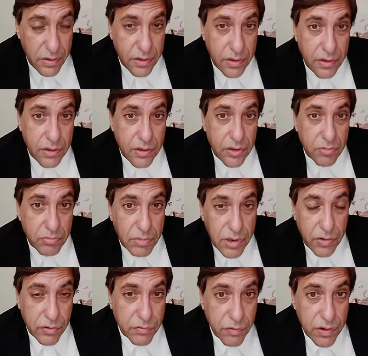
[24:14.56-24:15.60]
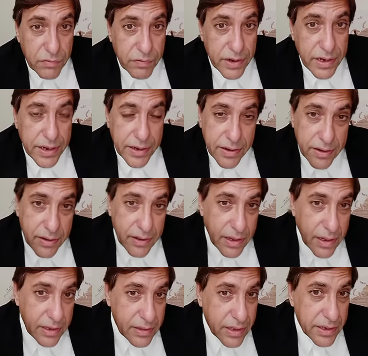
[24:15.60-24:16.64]
but to fulfill it and then
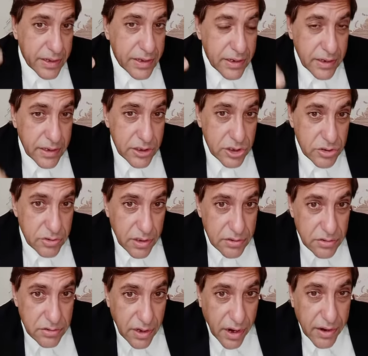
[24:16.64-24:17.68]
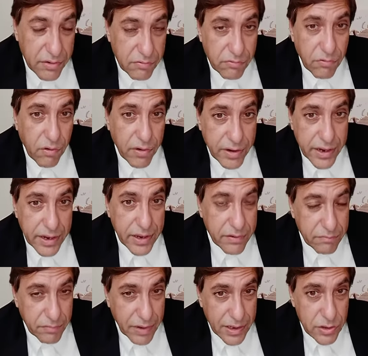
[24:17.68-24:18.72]
he issues a stark warning in matthew
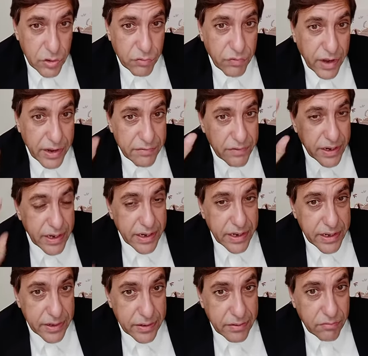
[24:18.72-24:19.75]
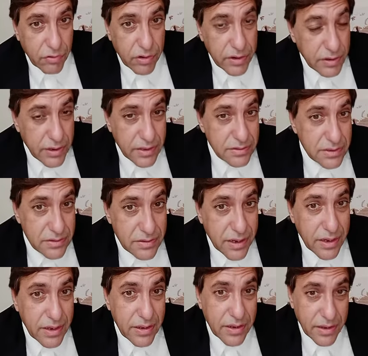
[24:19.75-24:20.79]
5 18 what does he say
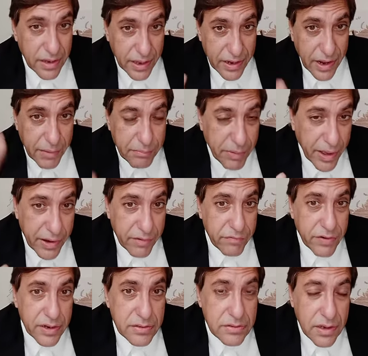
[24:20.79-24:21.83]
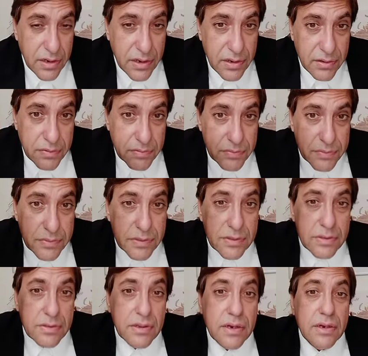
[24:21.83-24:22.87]
and i paraphrase the
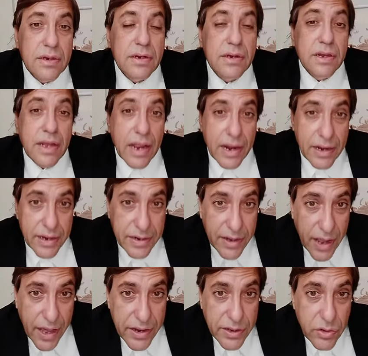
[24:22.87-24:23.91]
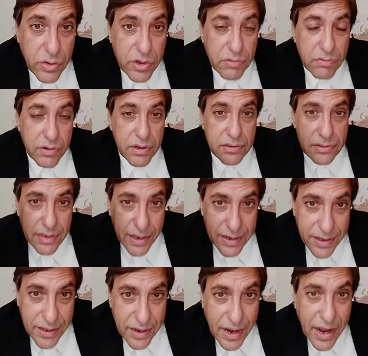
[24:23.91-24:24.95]
entire universe can
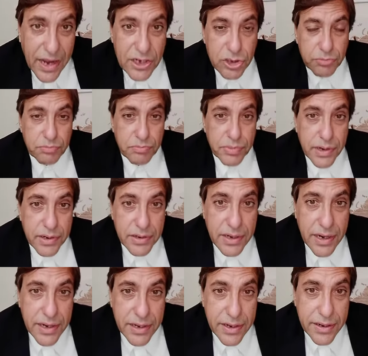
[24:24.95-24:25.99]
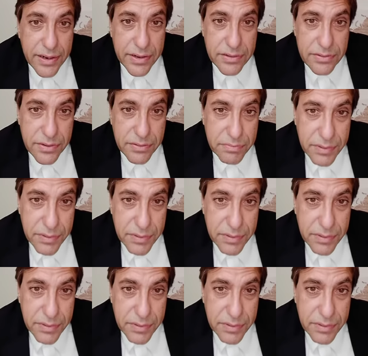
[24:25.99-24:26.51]
crash burn and disappear